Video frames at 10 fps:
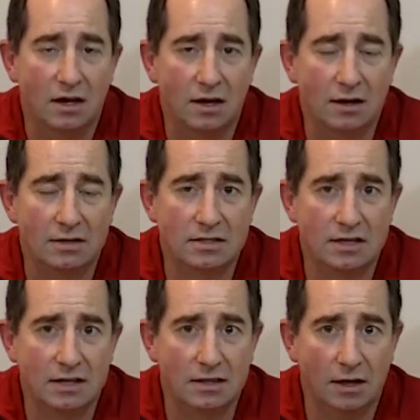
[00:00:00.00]
uh,
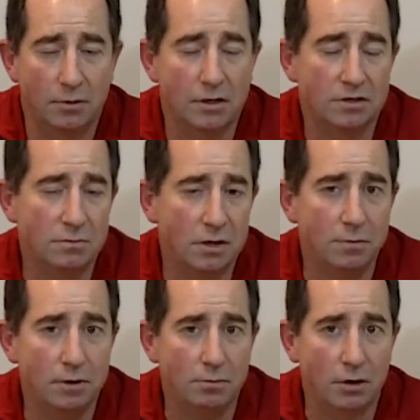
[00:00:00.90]
detect that. Because many
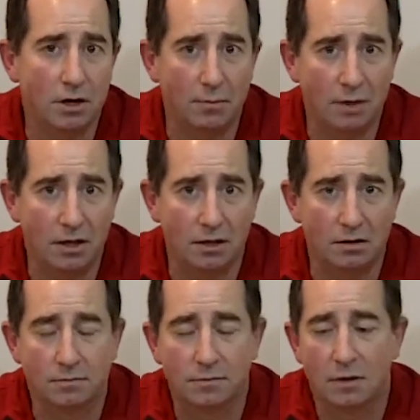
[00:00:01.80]
people come
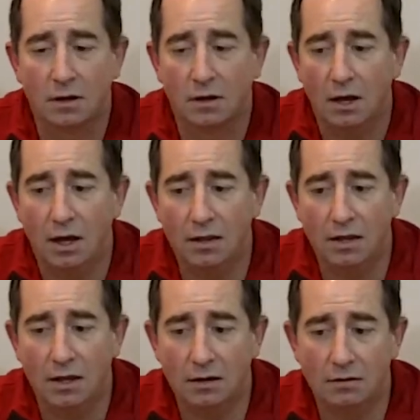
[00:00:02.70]
in and
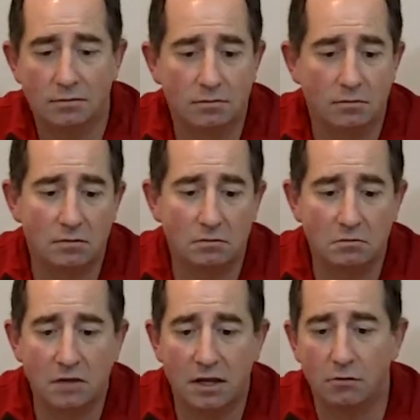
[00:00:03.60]
they,
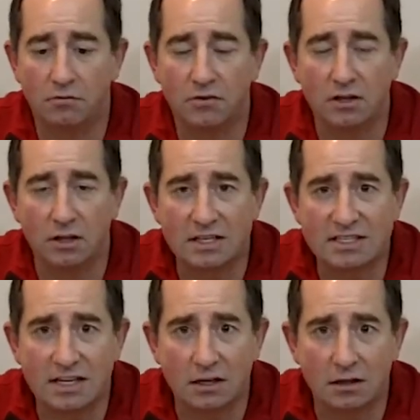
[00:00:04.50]
they don't feel any
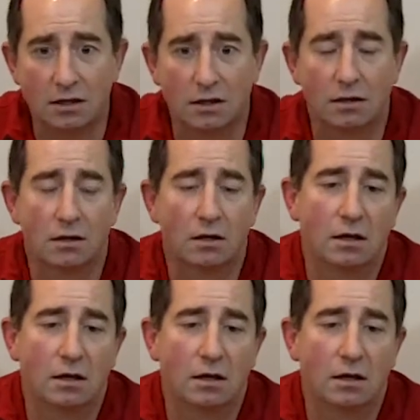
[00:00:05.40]
tingling.